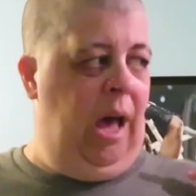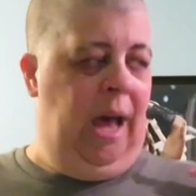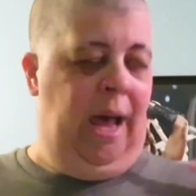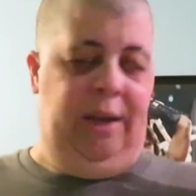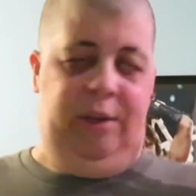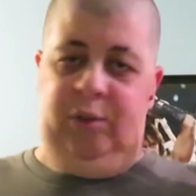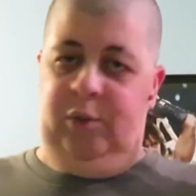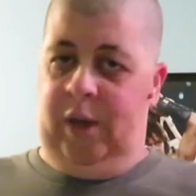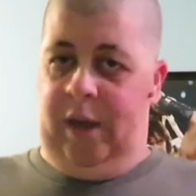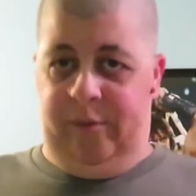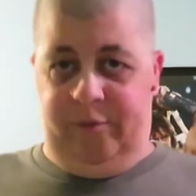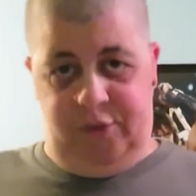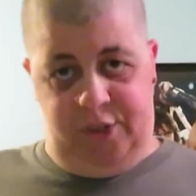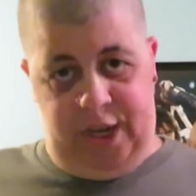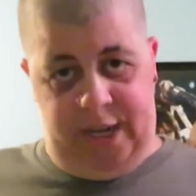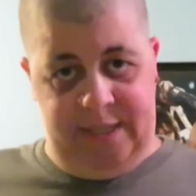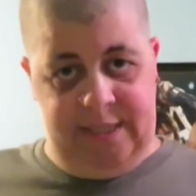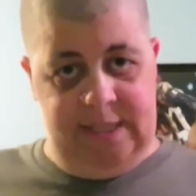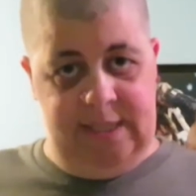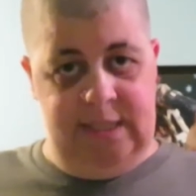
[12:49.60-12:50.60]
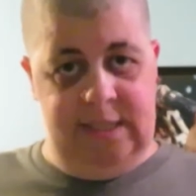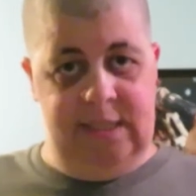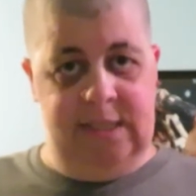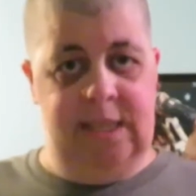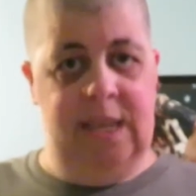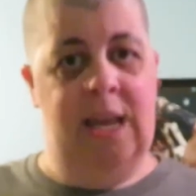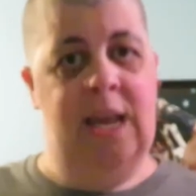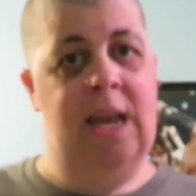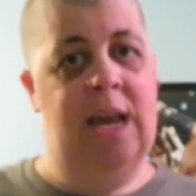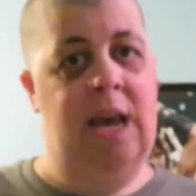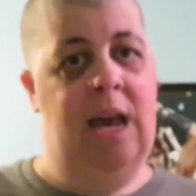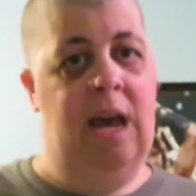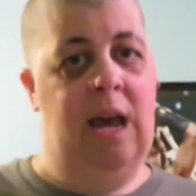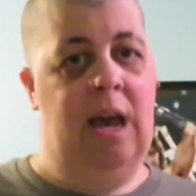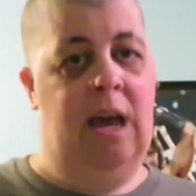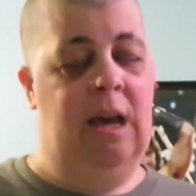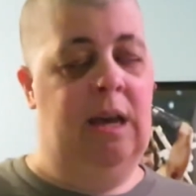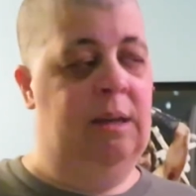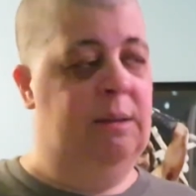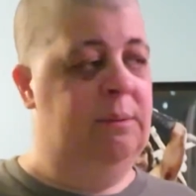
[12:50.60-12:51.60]
I do have dresses.
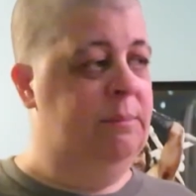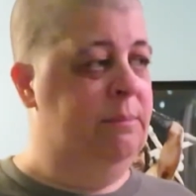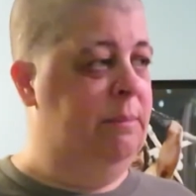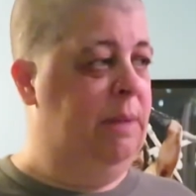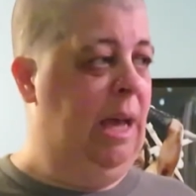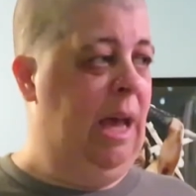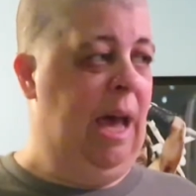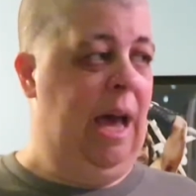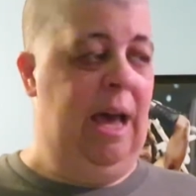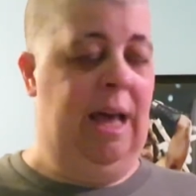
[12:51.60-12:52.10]
Um,